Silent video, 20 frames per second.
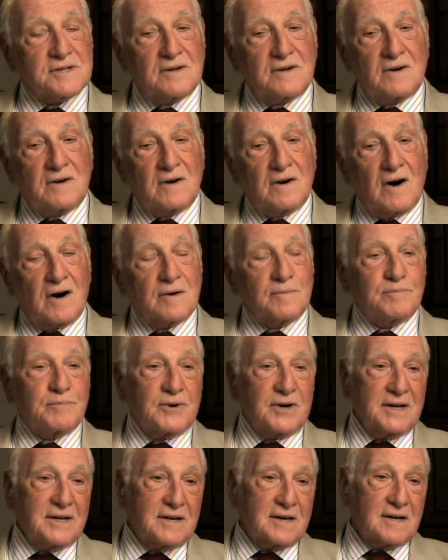
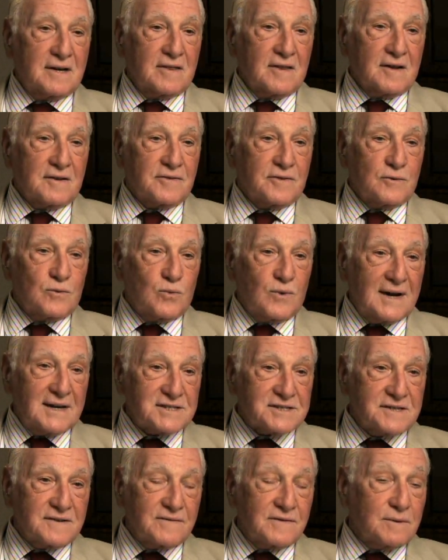heartbreaking that the
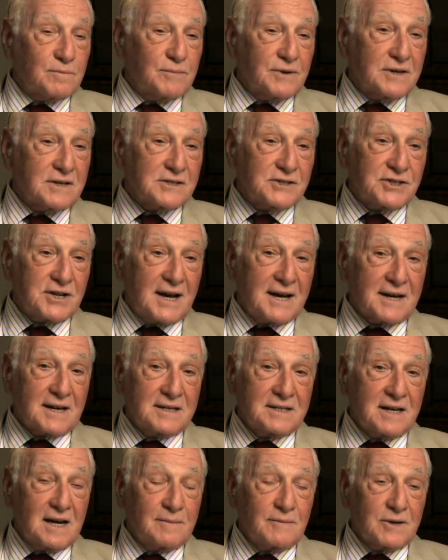rest of the British
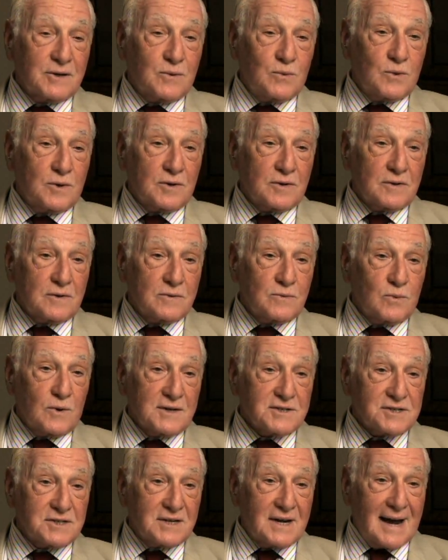academic world
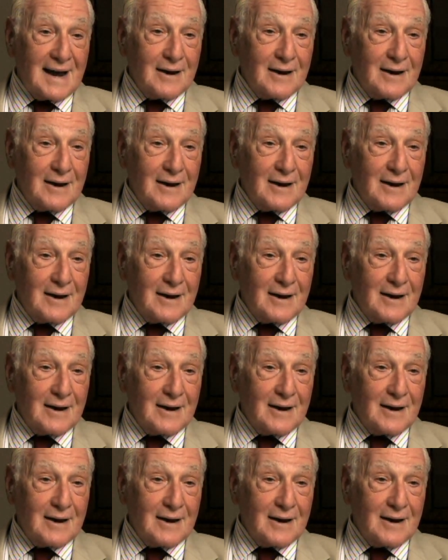wasn't